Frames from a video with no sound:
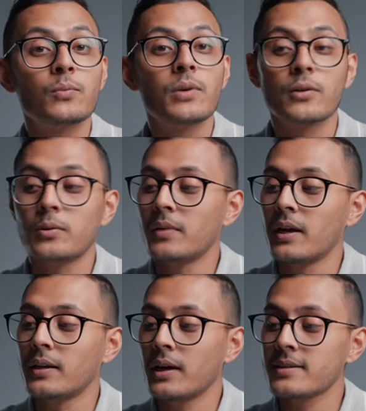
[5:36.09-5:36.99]
the one on my
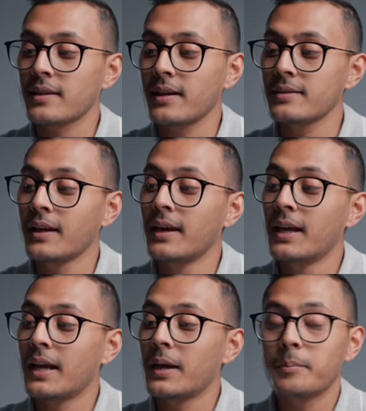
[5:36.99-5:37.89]
nightstand
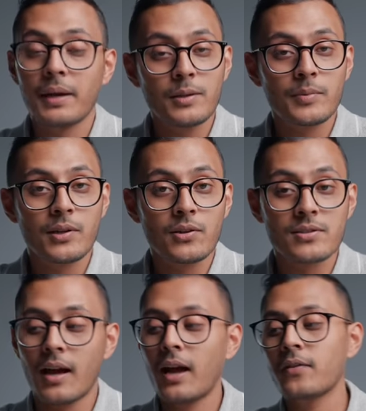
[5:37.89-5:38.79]
mainly
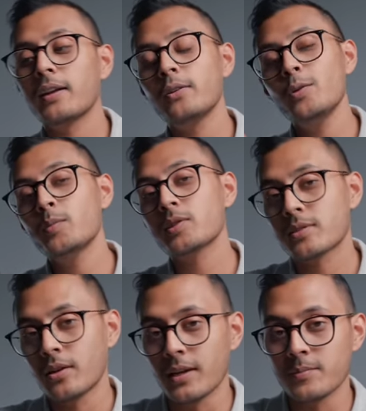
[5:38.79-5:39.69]
because I've had numerous
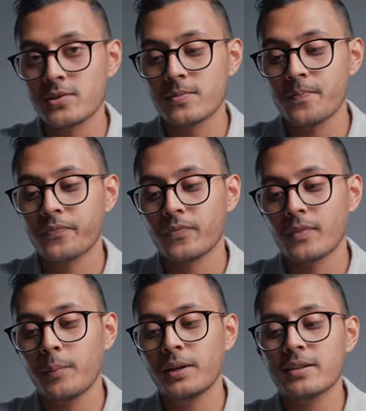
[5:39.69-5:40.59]
times,
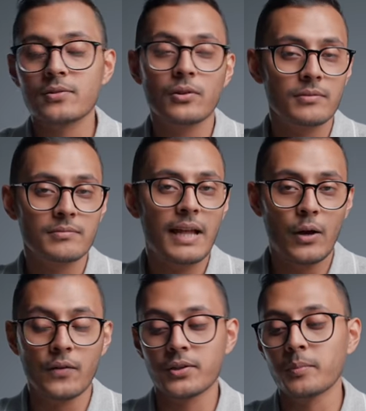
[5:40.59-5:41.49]
I mean, it's not that
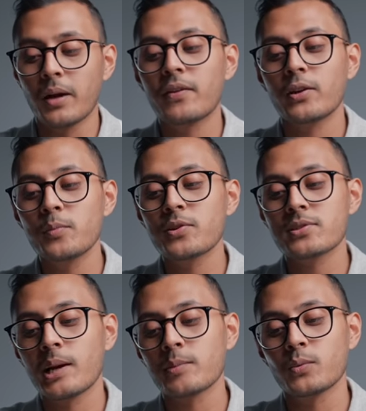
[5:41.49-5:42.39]
often, but I've had numerous
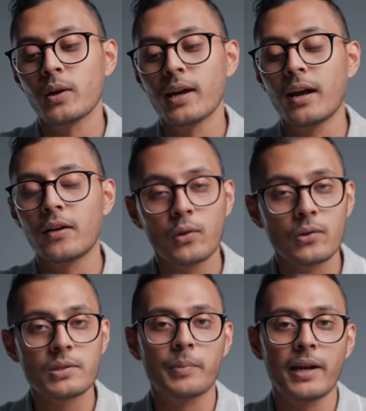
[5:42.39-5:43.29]
times where I've
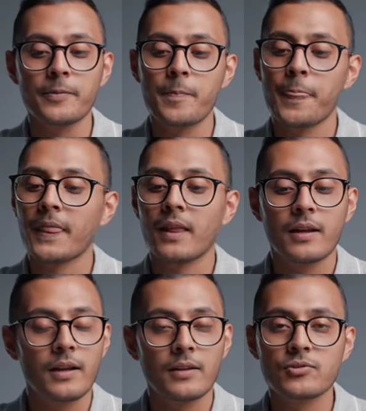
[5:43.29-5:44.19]
gone to bed,
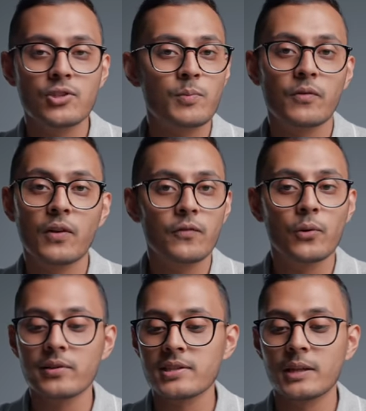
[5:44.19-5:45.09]
just before I've
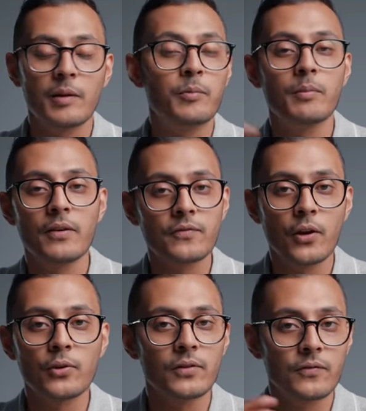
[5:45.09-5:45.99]
fallen asleep, I put my
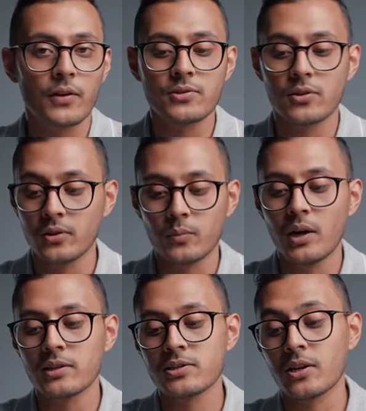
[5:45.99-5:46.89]
phone on the phone, on the
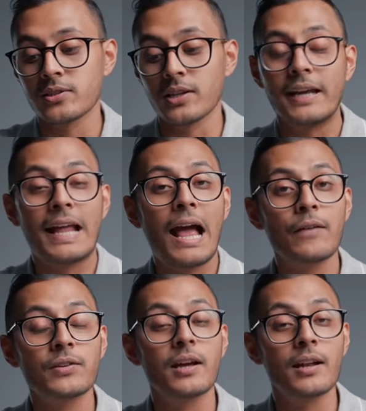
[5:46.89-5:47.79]
wireless charger, and I
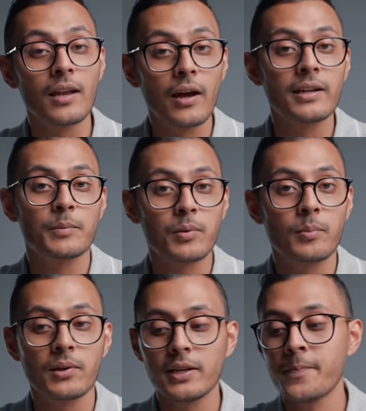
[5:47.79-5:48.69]
haven't aligned it
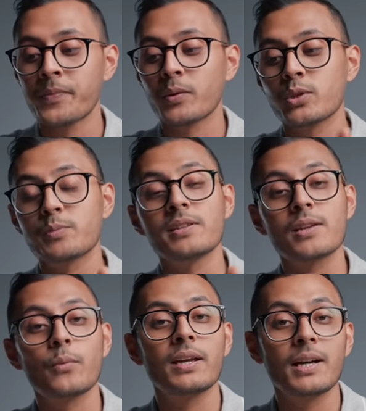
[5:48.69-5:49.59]
properly, which means I
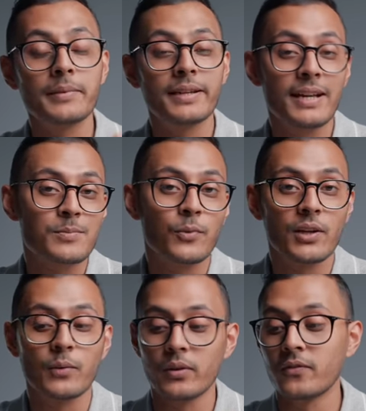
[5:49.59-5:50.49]
wake up the next
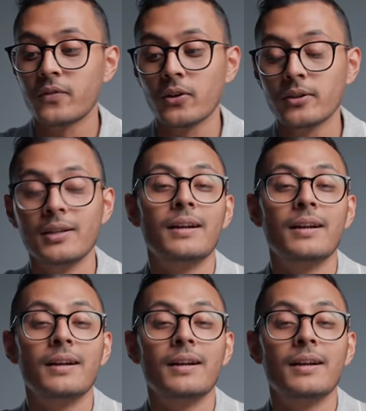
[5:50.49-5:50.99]
morning with a phone